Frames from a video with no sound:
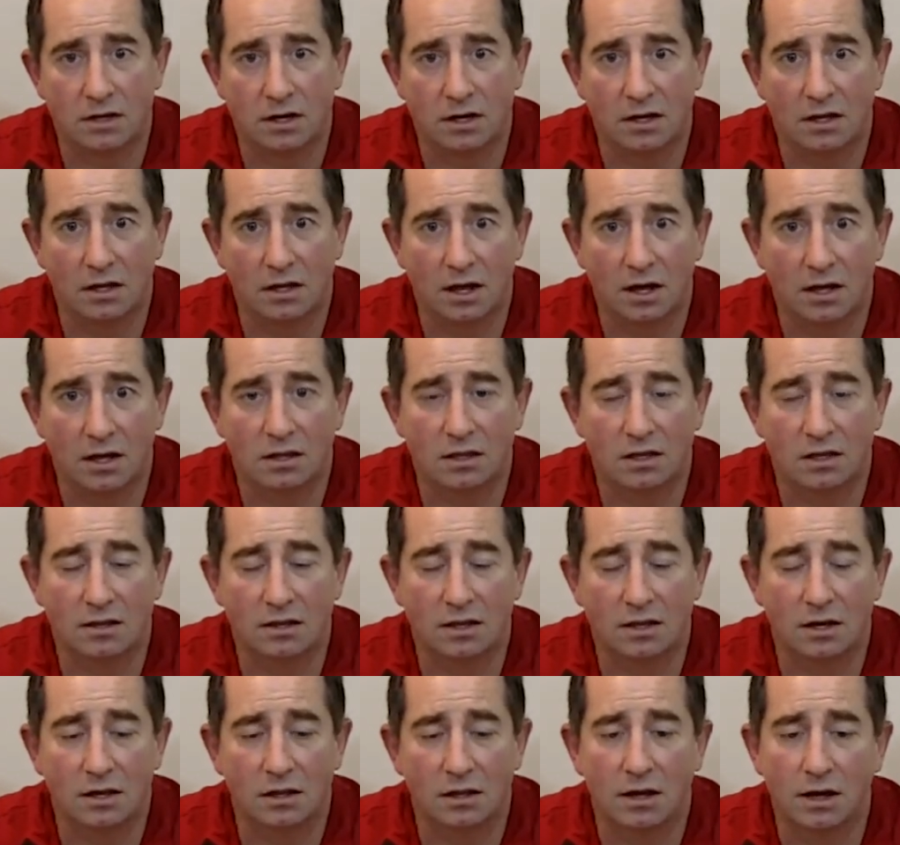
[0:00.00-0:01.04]
And I, I think
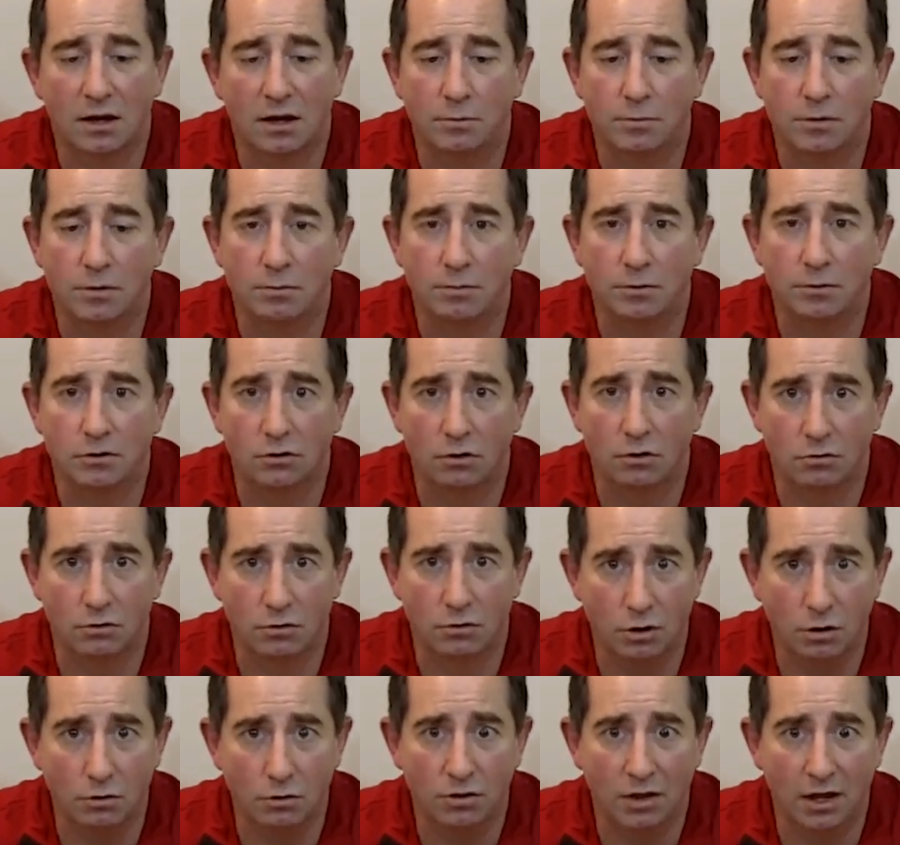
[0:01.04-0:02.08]
that a lot of people don't
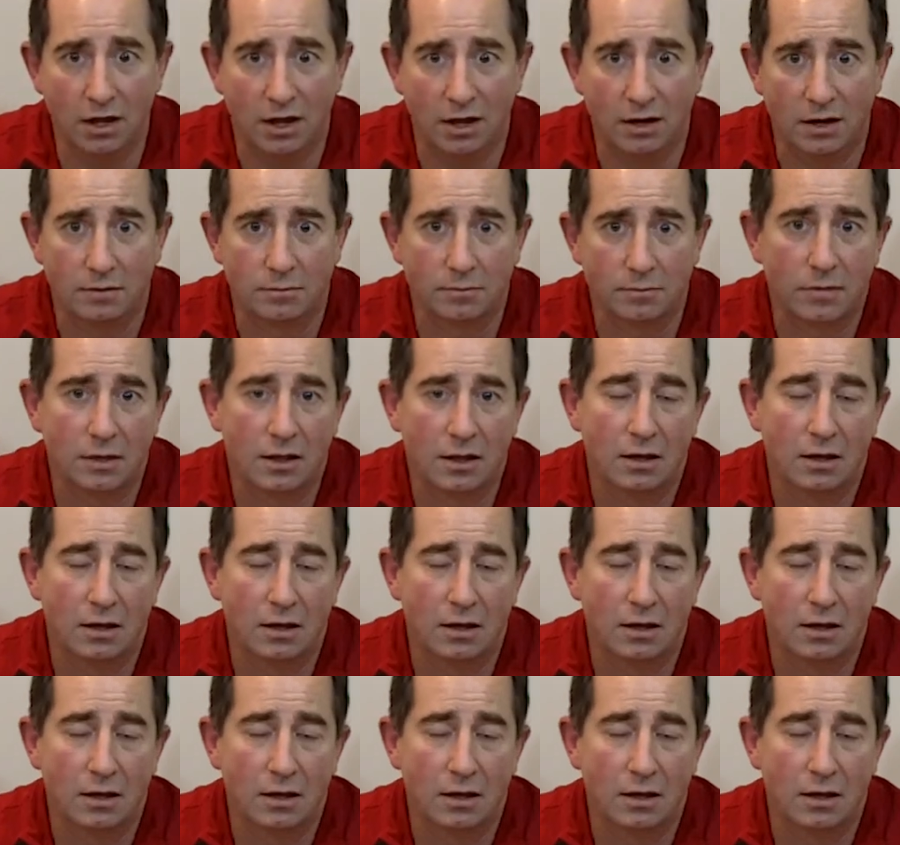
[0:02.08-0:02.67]
know that